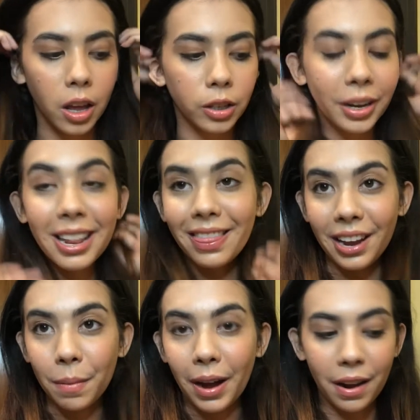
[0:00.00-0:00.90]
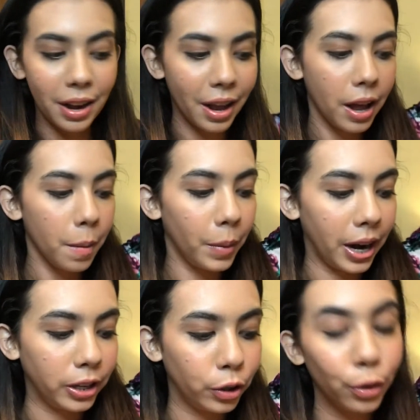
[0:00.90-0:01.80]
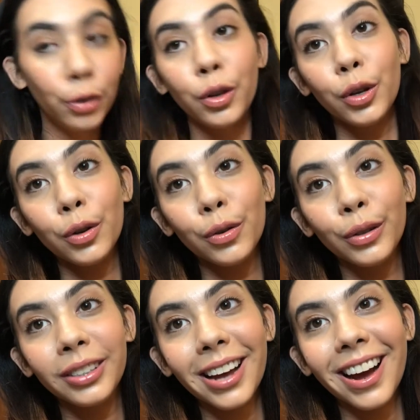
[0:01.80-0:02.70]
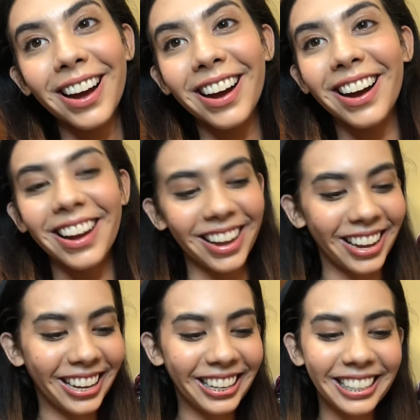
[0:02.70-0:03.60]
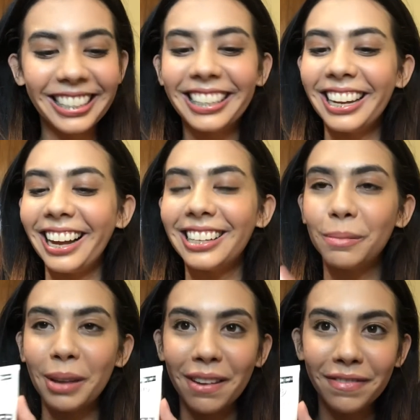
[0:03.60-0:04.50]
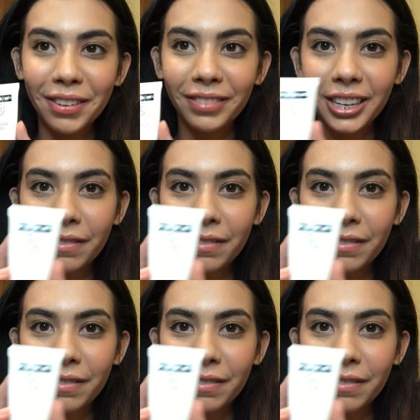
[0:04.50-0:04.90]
so I didn't think about it, but I do use SPF 50